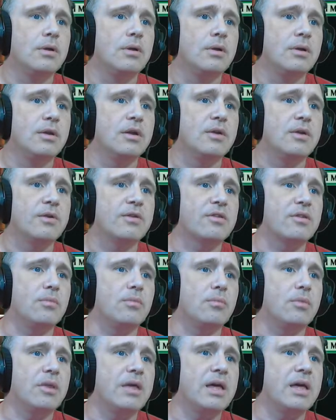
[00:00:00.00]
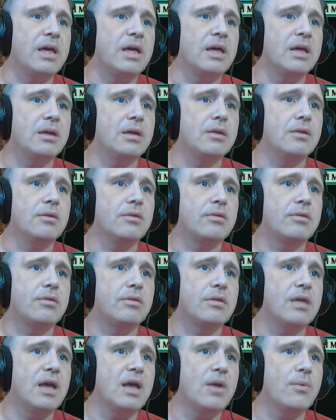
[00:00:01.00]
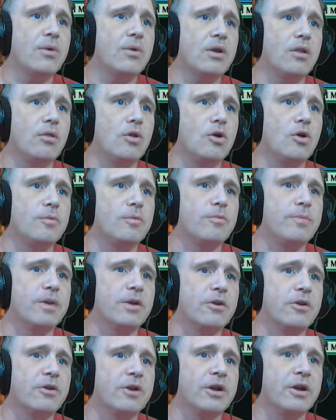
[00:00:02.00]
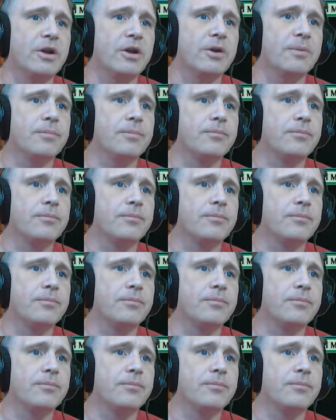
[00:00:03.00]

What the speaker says: Here are some lands. Yeah, we're gonna Loam Speaker here.